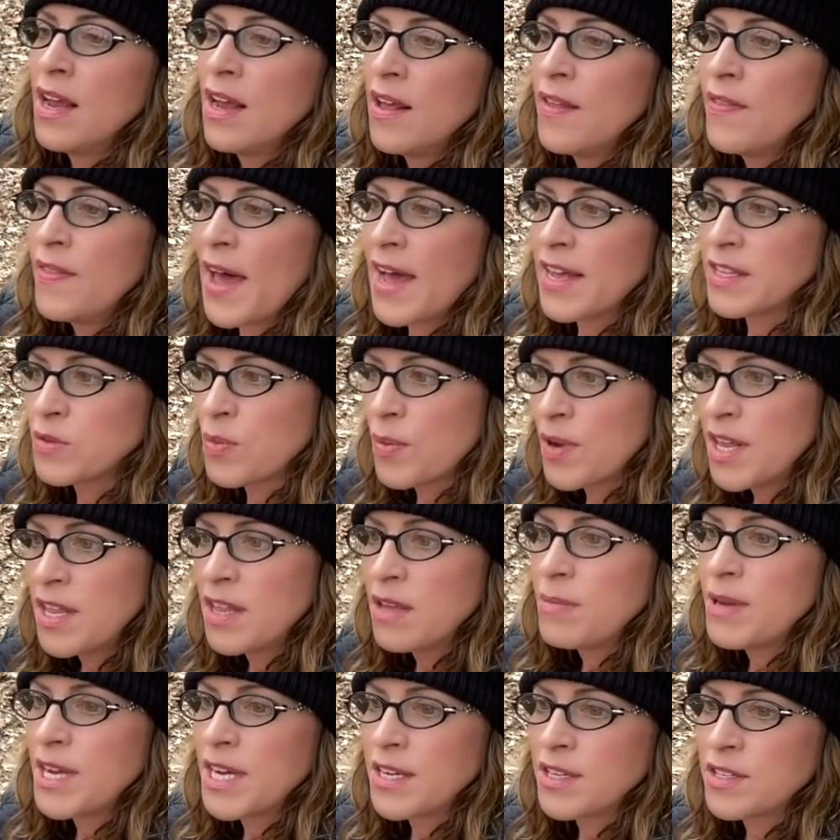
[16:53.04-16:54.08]
That's one of the
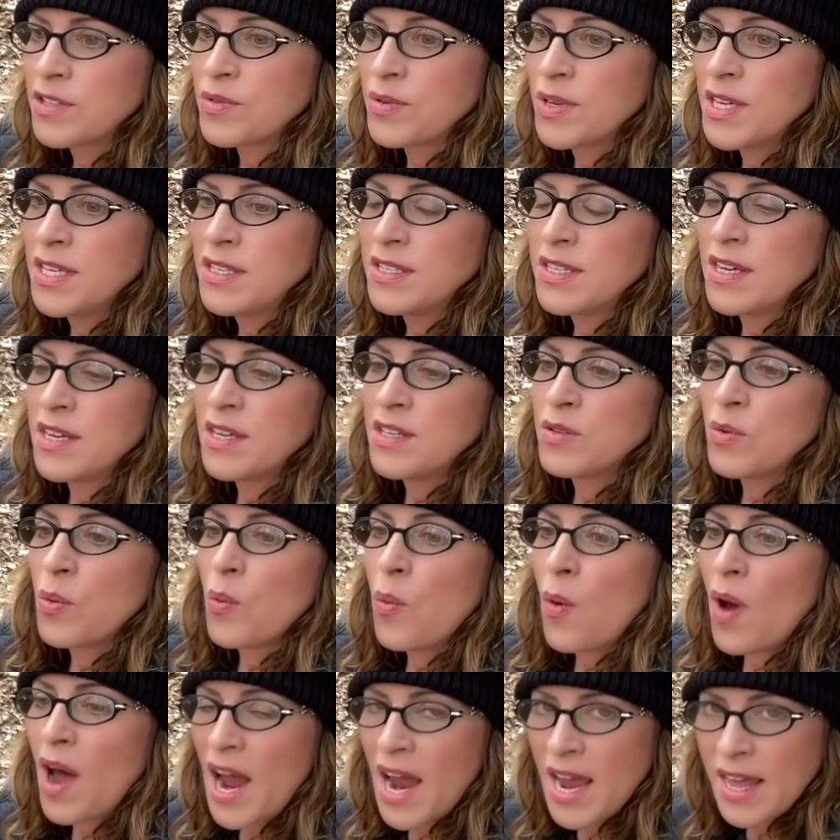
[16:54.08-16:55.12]
biggest reasons
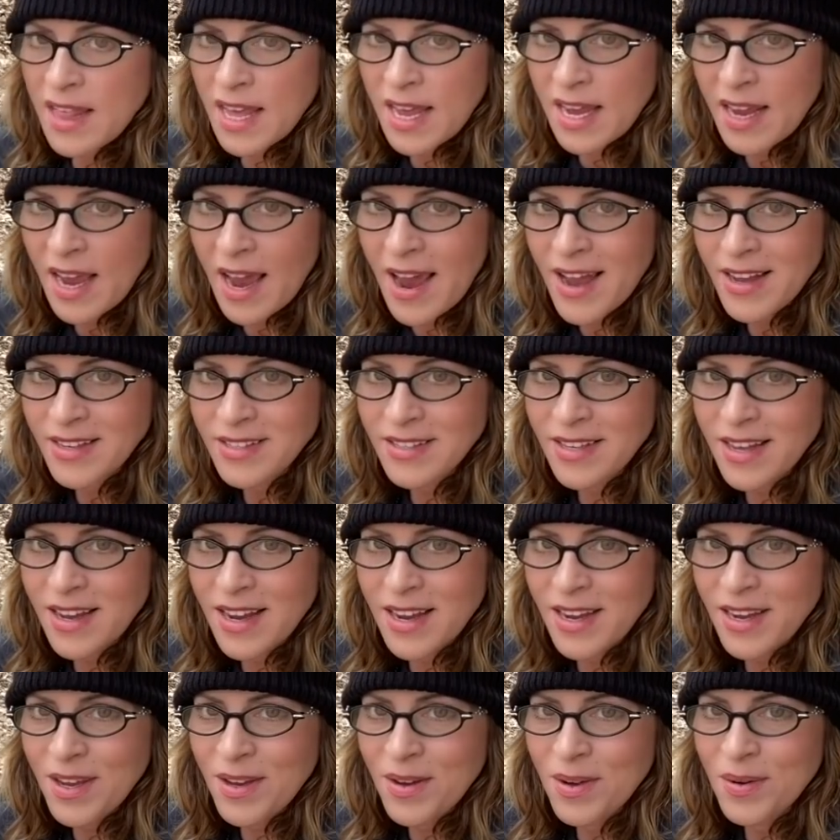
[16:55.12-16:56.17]
why they
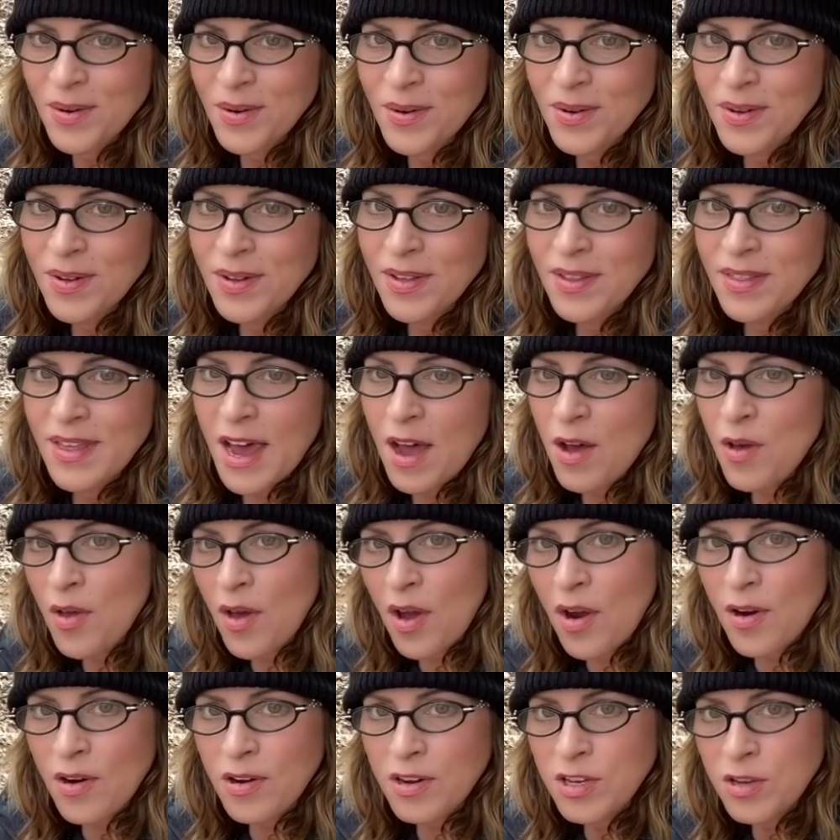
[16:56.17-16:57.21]
gaslight you. That whole
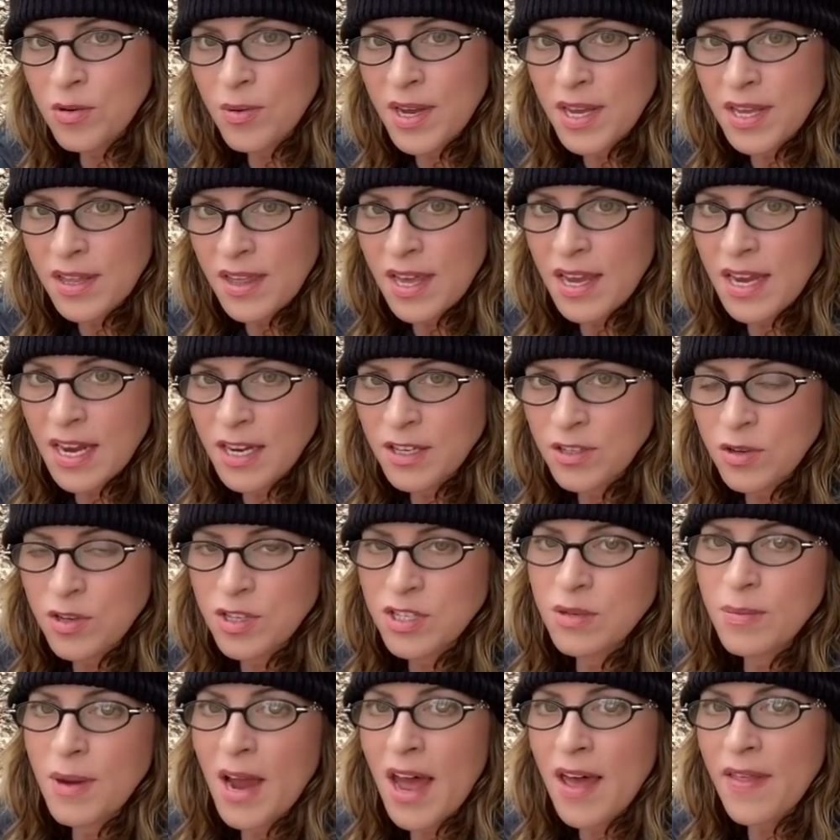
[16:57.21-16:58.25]
arguing thing I told
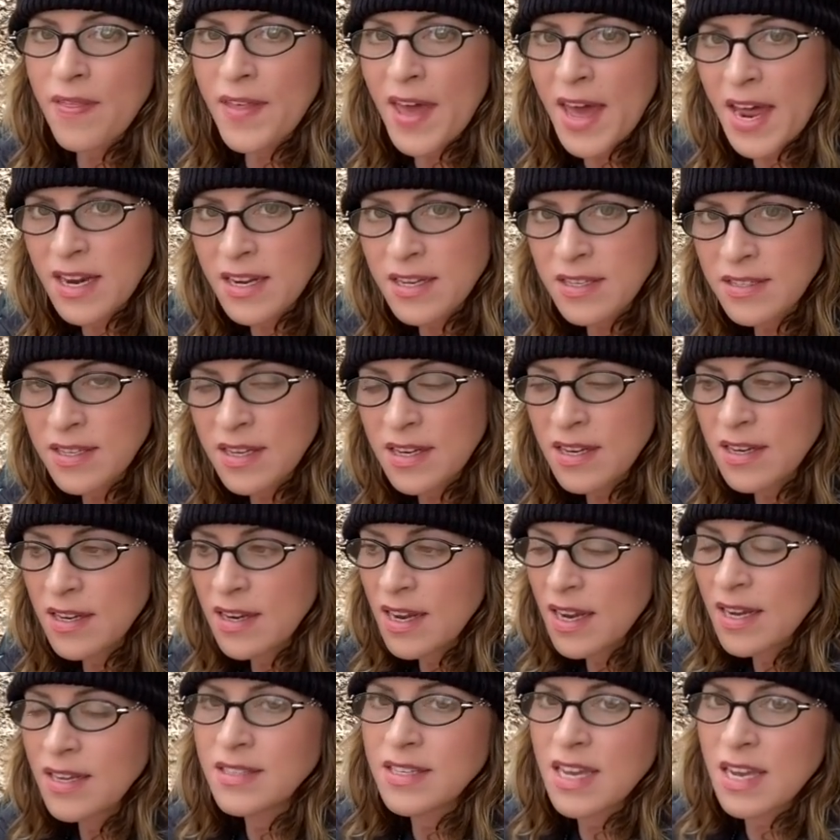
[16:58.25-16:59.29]
you about, that is an
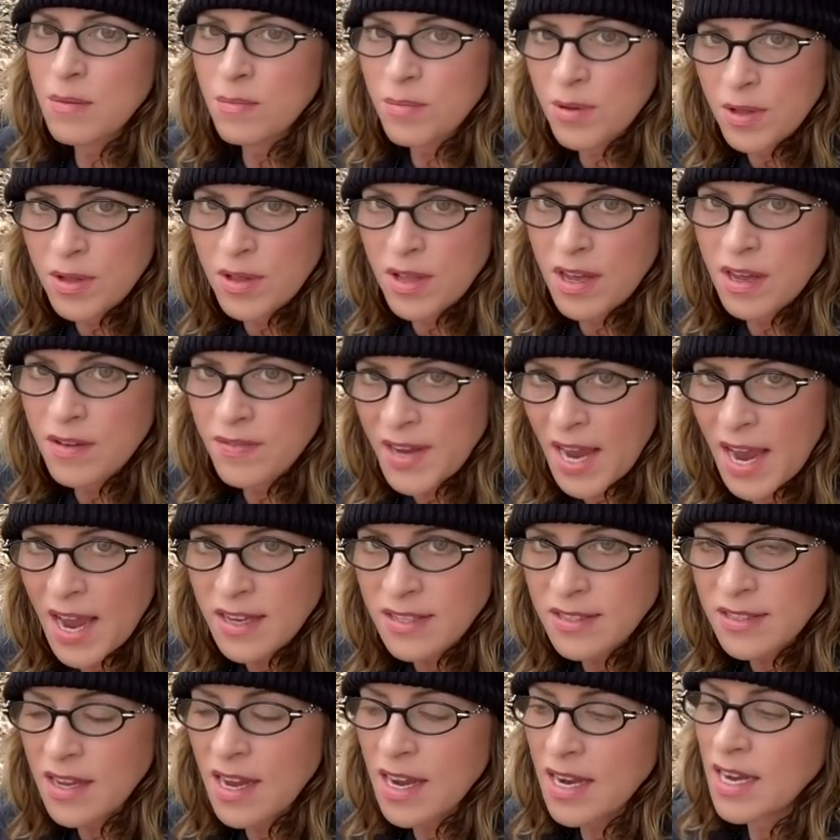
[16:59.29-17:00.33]
example of
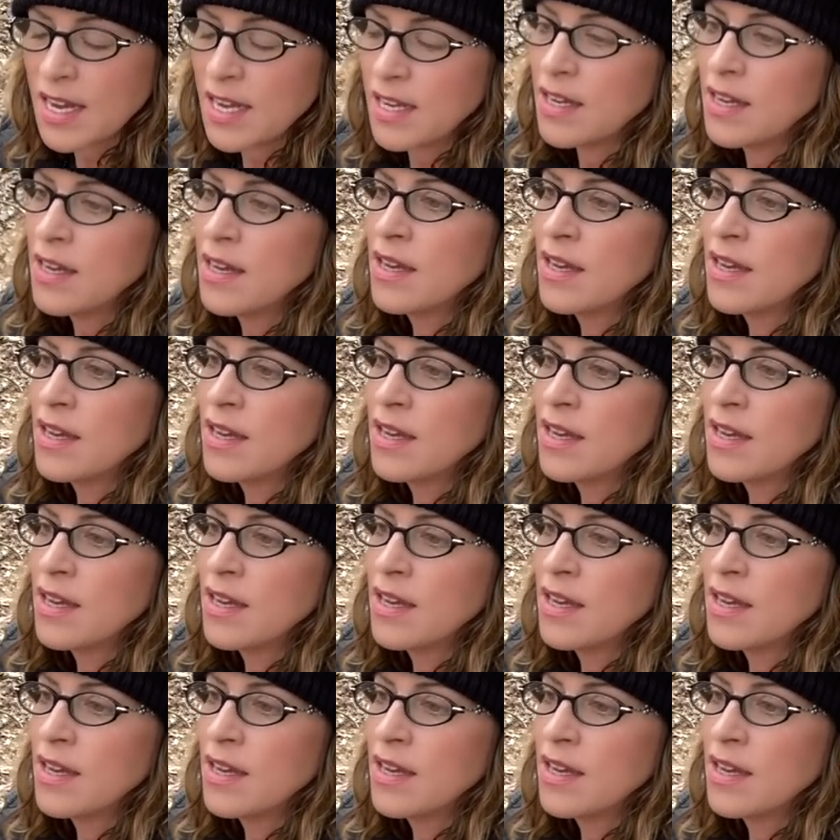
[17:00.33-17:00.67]
gaslighting.